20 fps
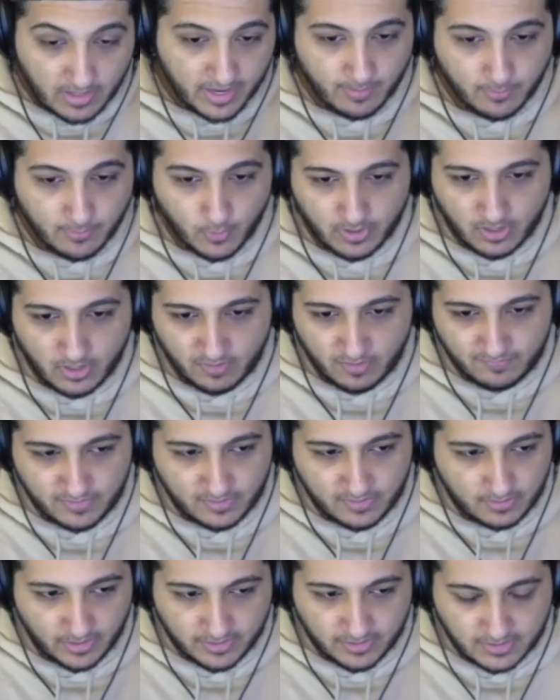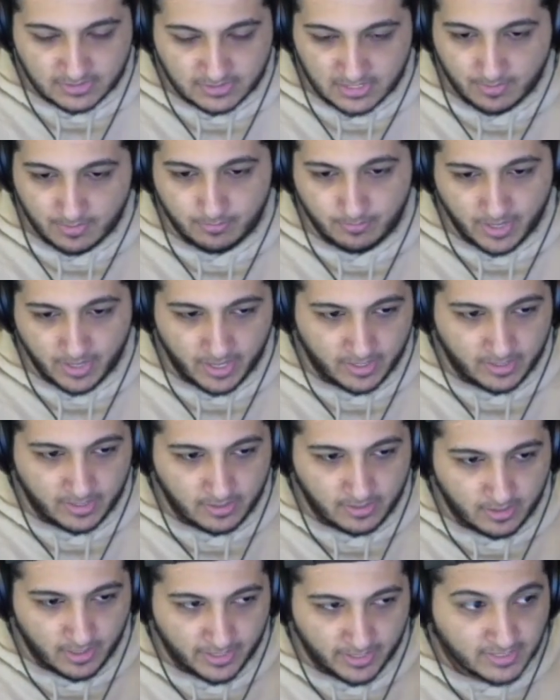I am going off the, like the top of my head,
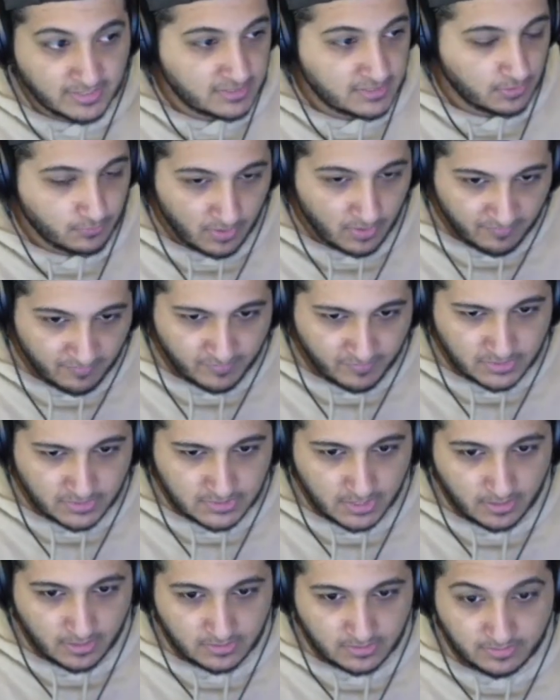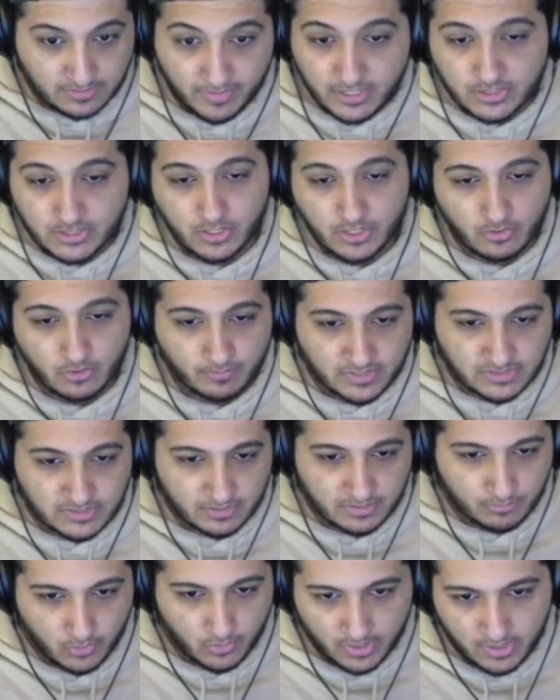I can still reference it to make sure I don't miss a
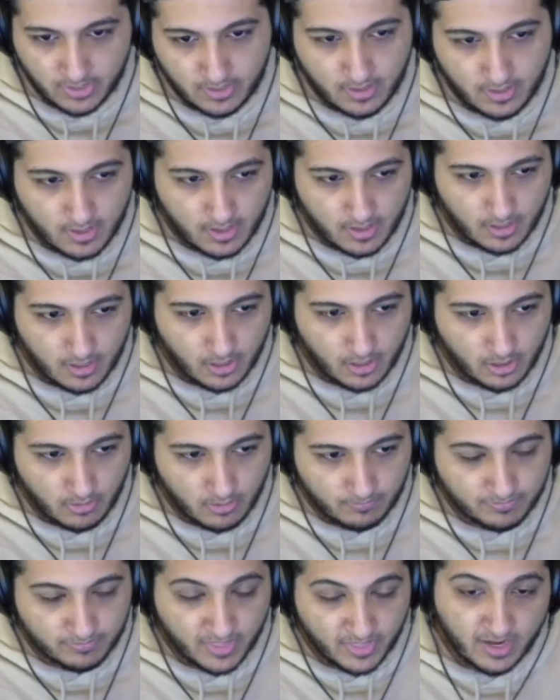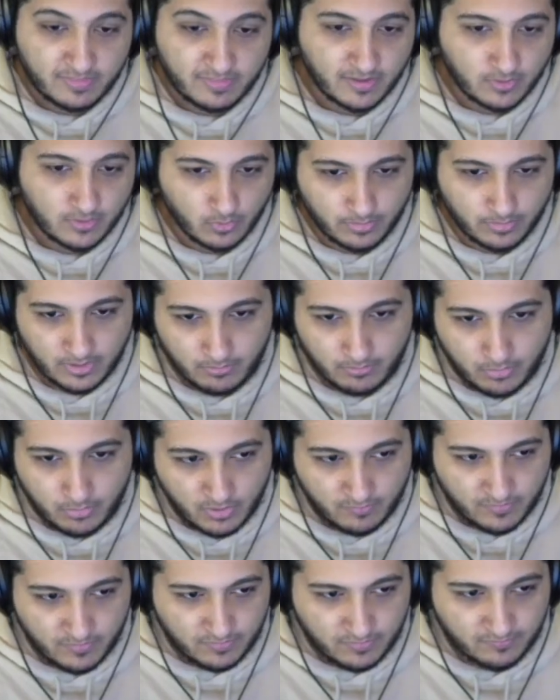point um, that I think would be
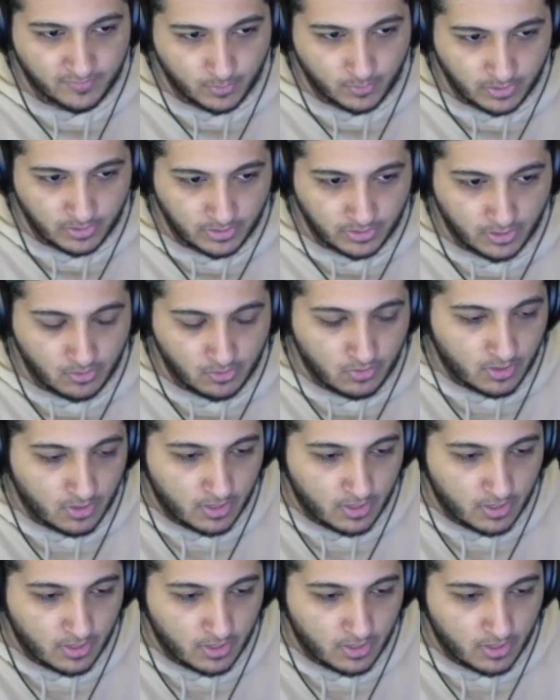important for the viewer to know.